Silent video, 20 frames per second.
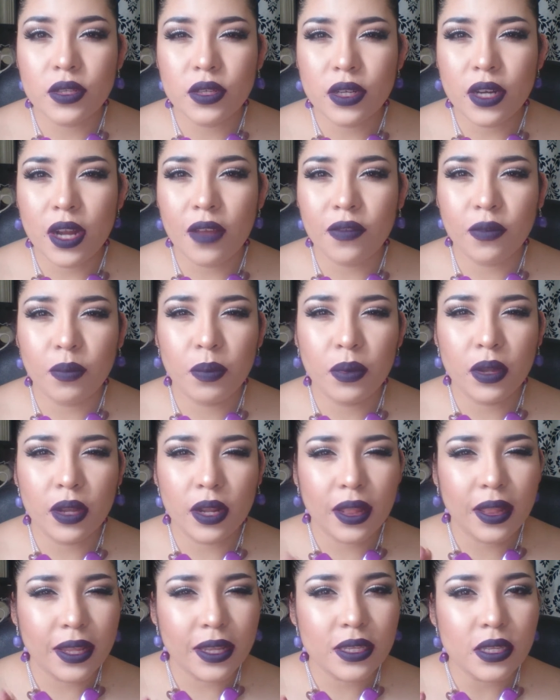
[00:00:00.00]
you're gonna have to put
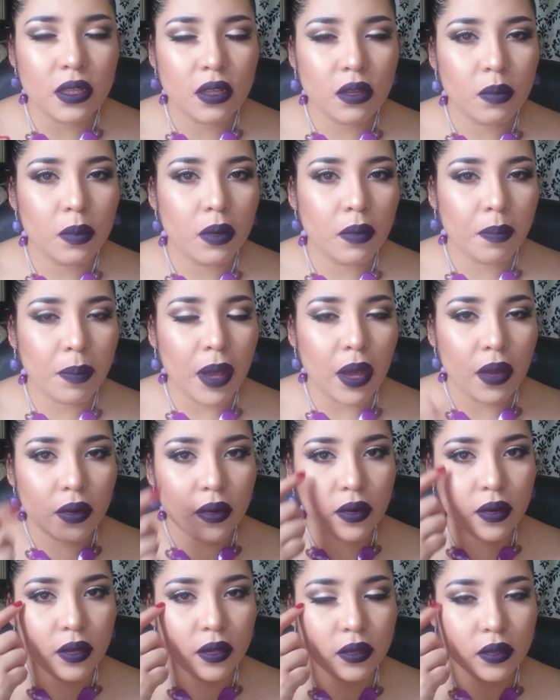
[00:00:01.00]
at least a little bit of
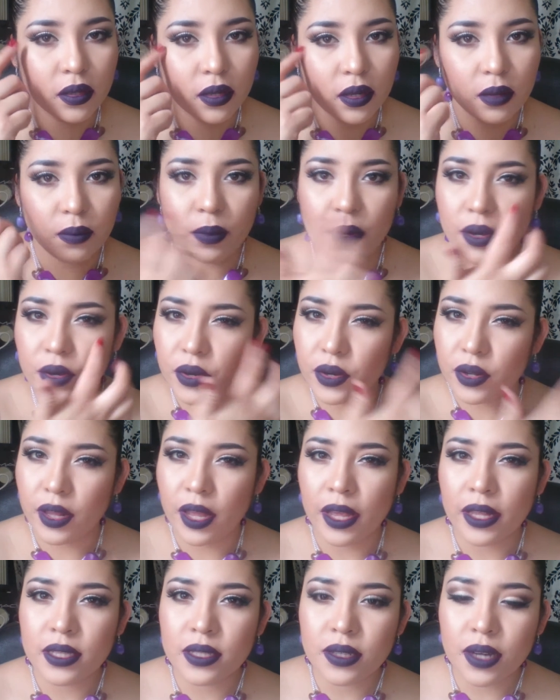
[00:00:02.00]
powder on the where your
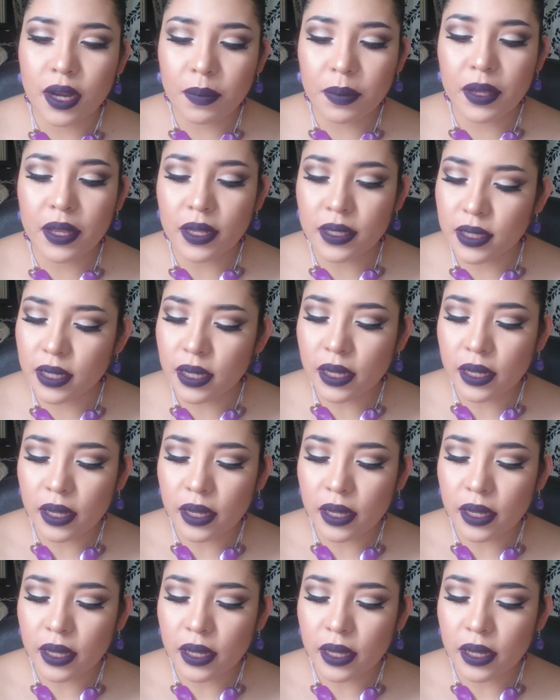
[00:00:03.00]
lines are at, because